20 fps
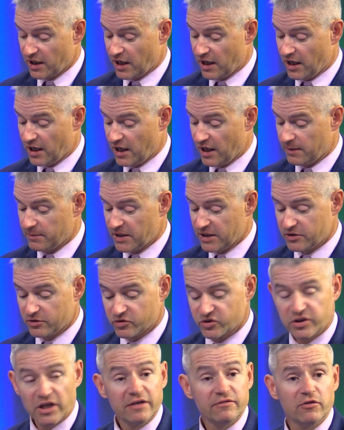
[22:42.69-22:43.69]
Um, and
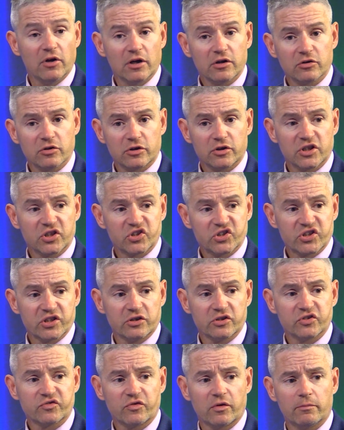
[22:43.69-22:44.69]
those lifelong learning
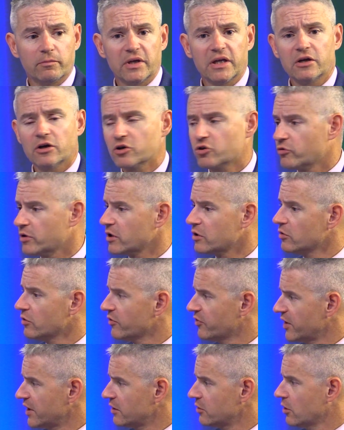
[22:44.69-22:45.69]
skills from being a critical
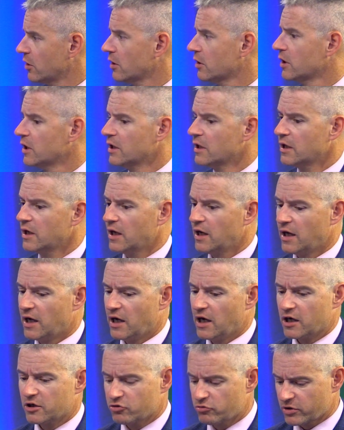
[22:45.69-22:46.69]
thinker, uh,
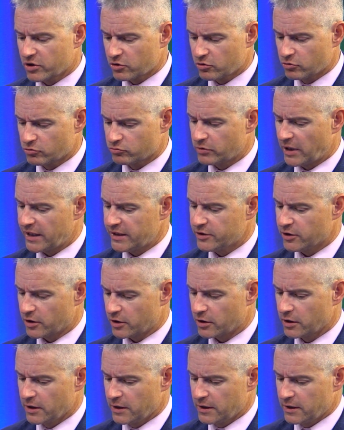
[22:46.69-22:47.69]
a critical writer,